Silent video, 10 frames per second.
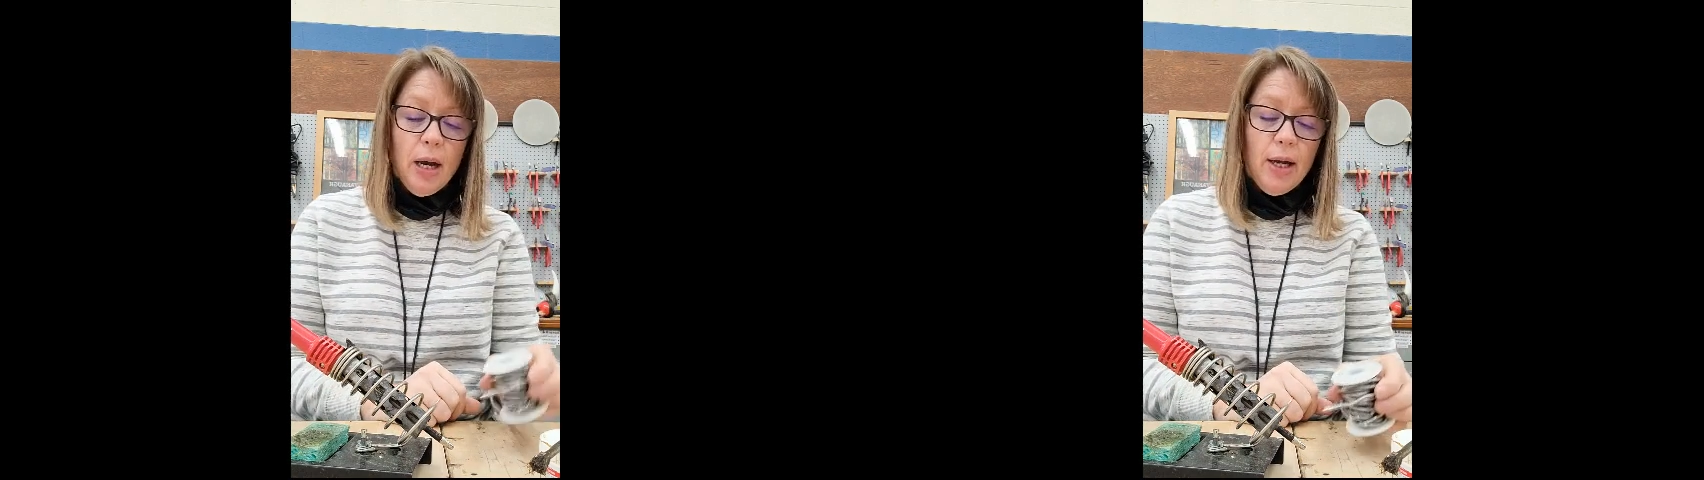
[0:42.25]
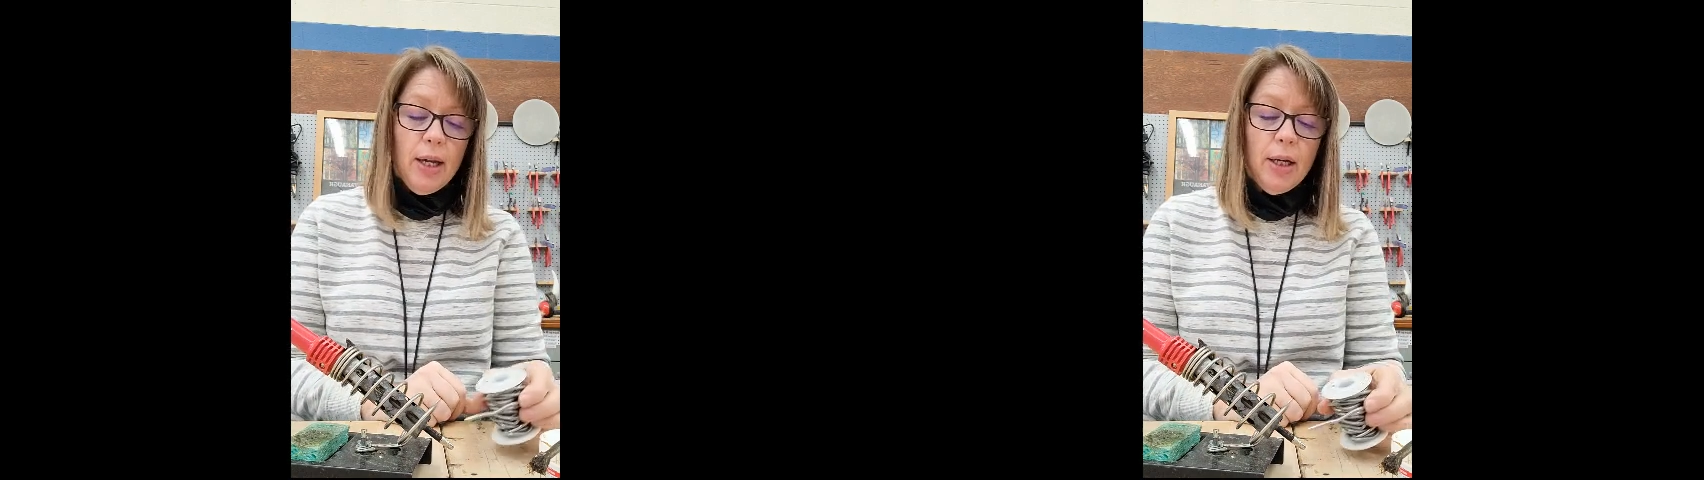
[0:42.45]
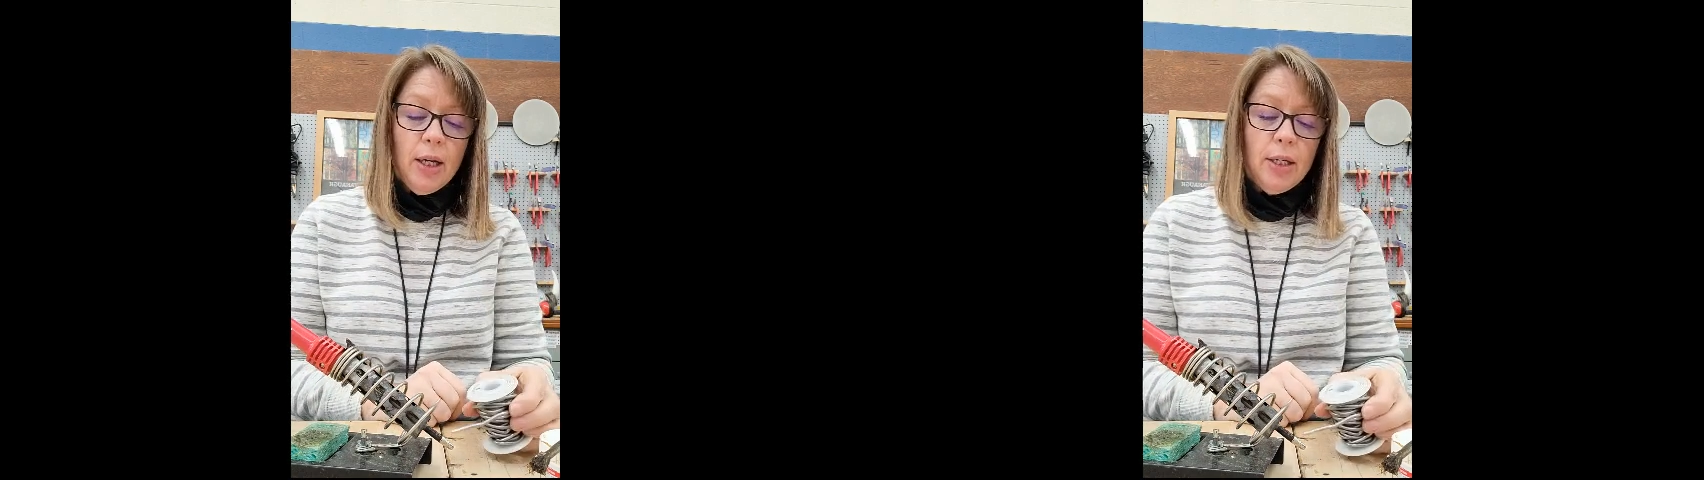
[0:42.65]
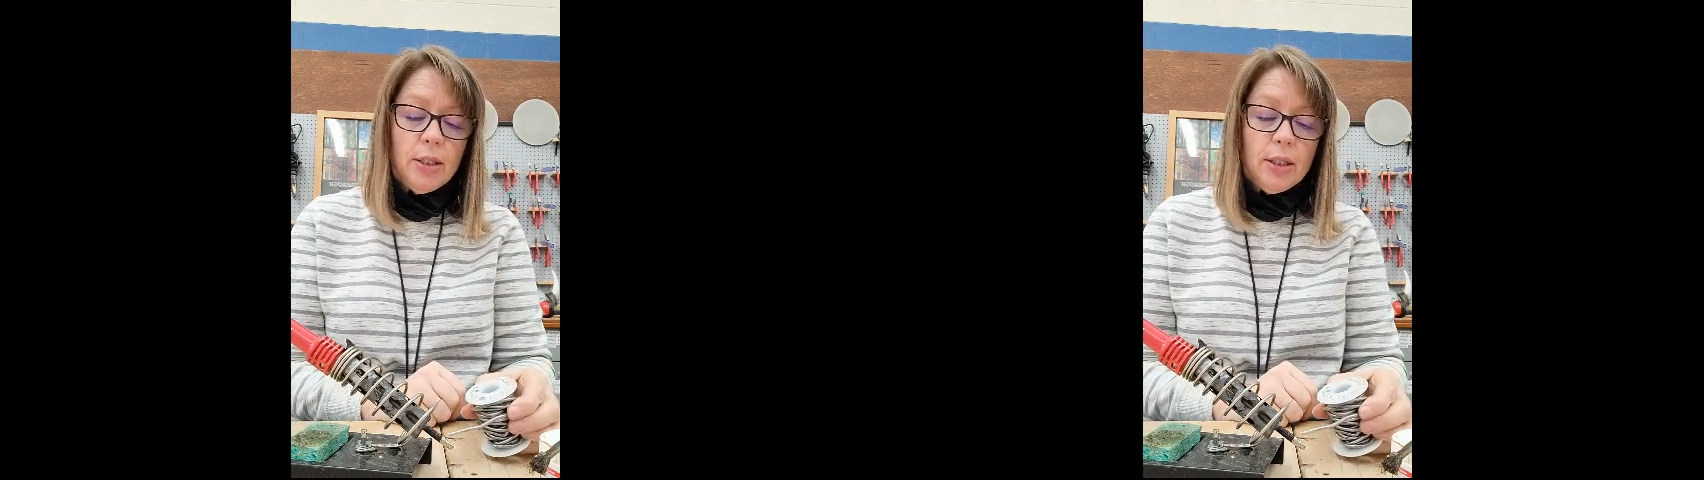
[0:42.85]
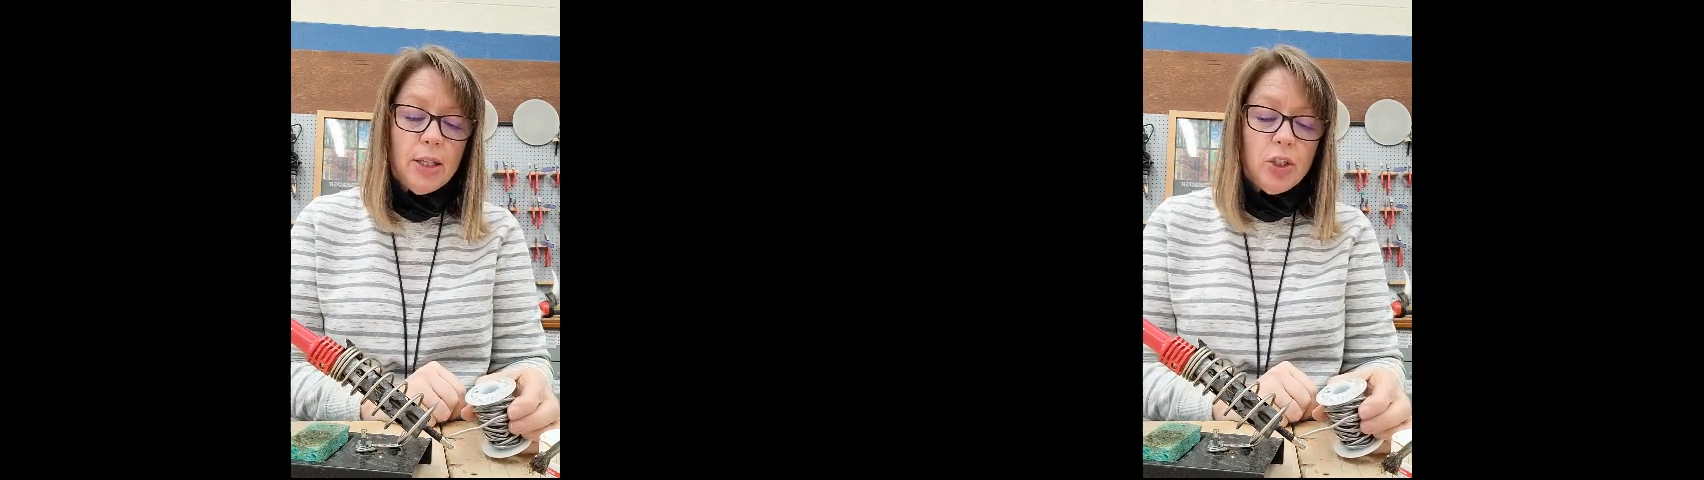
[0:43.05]
by
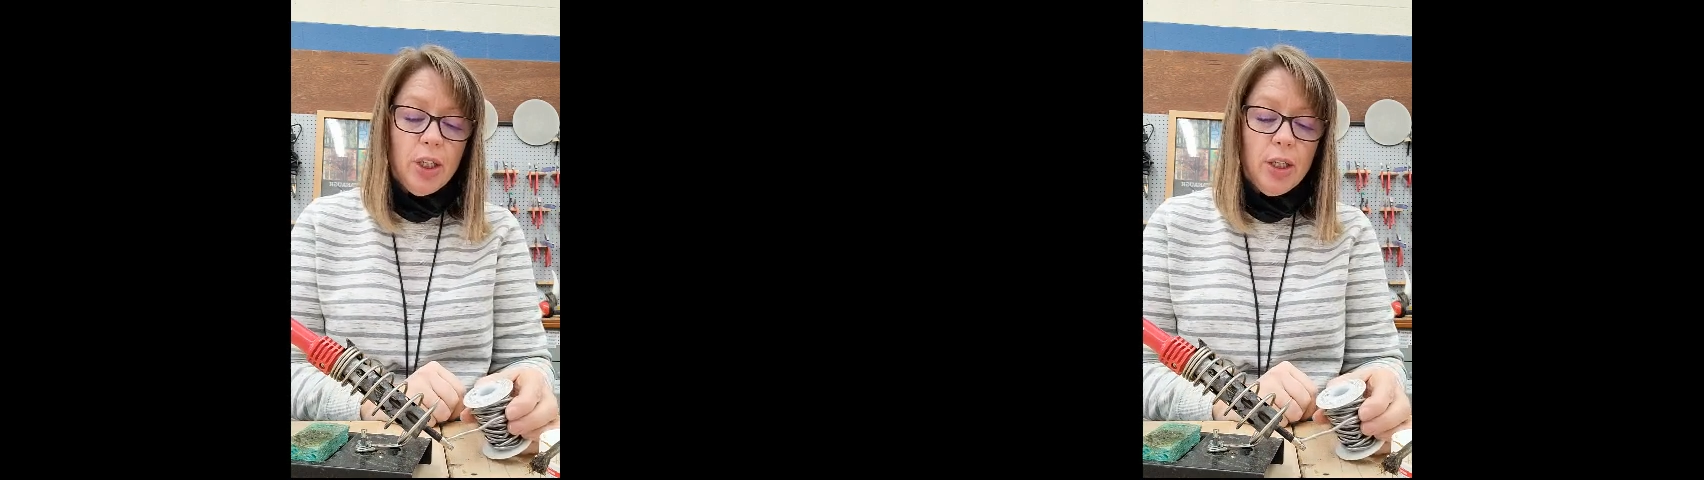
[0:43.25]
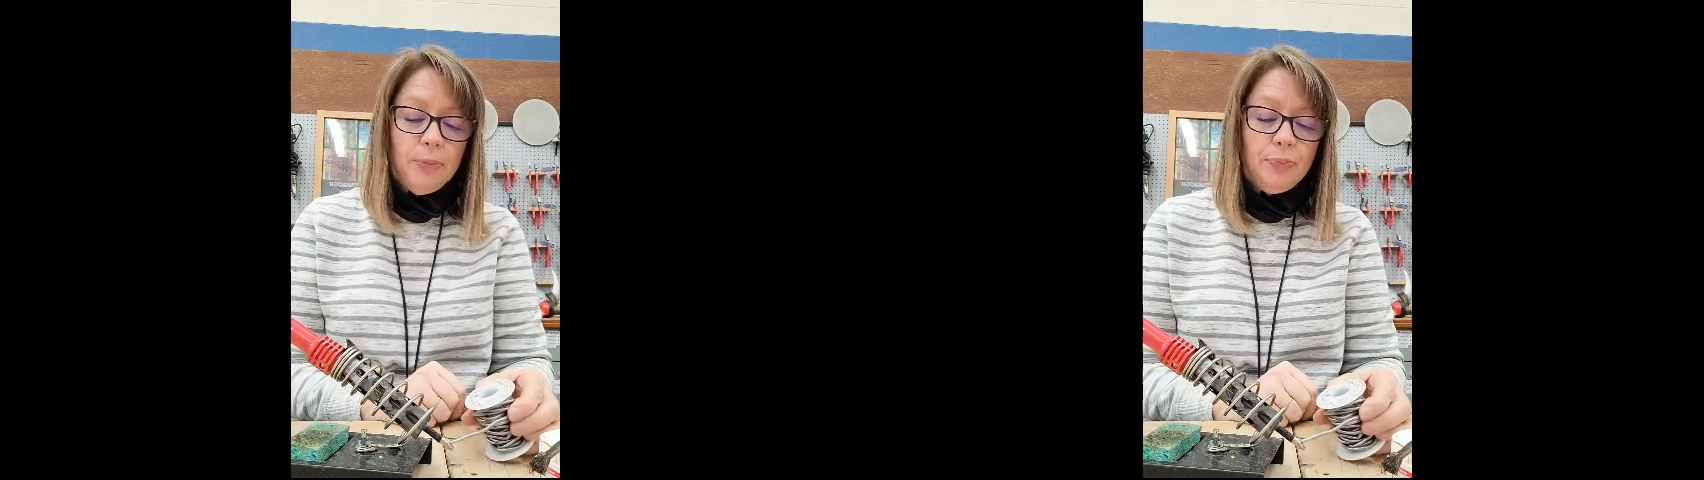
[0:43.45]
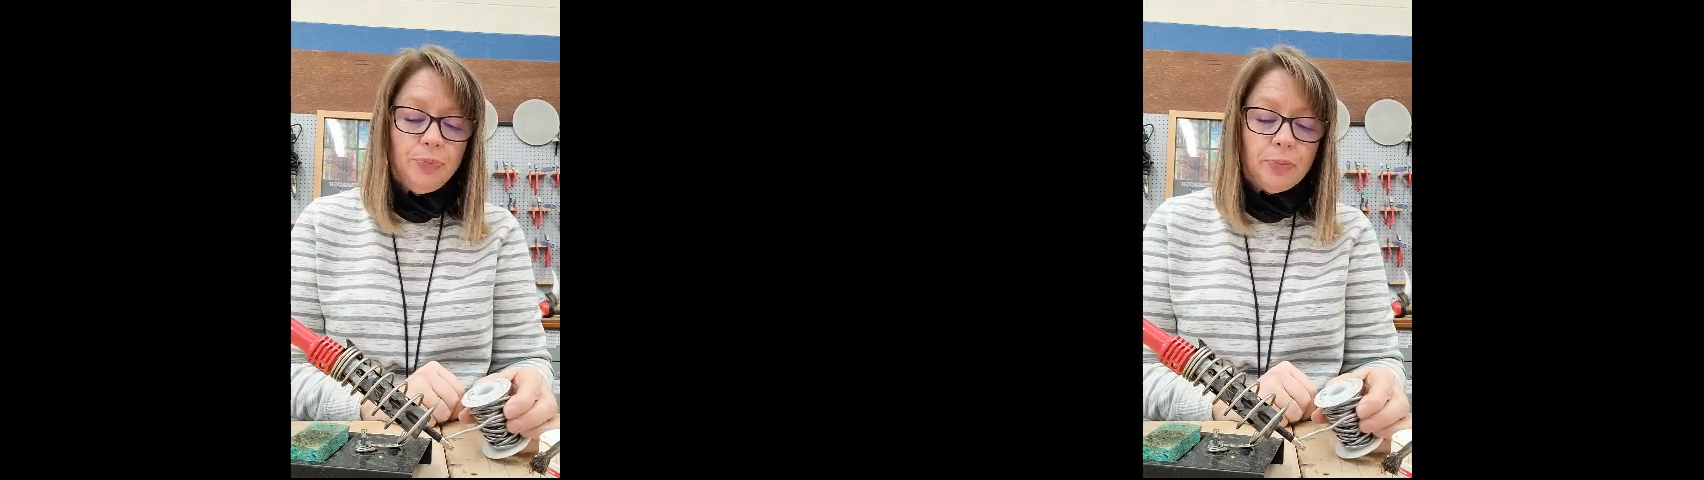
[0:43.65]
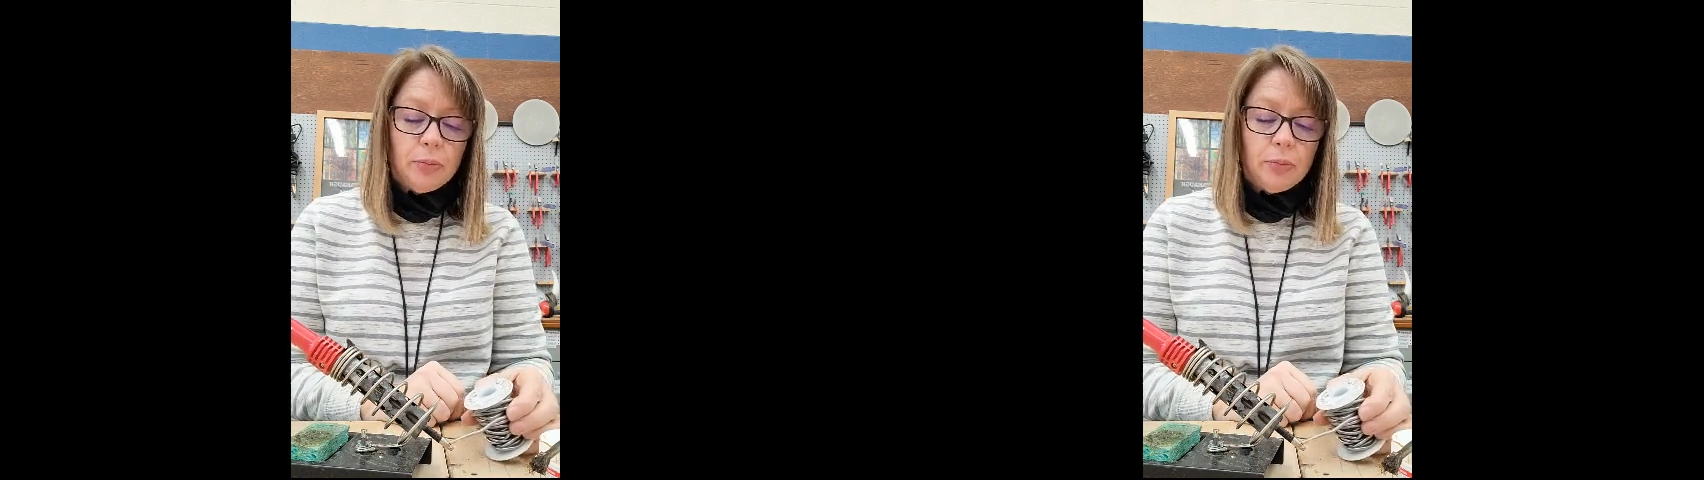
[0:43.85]
touching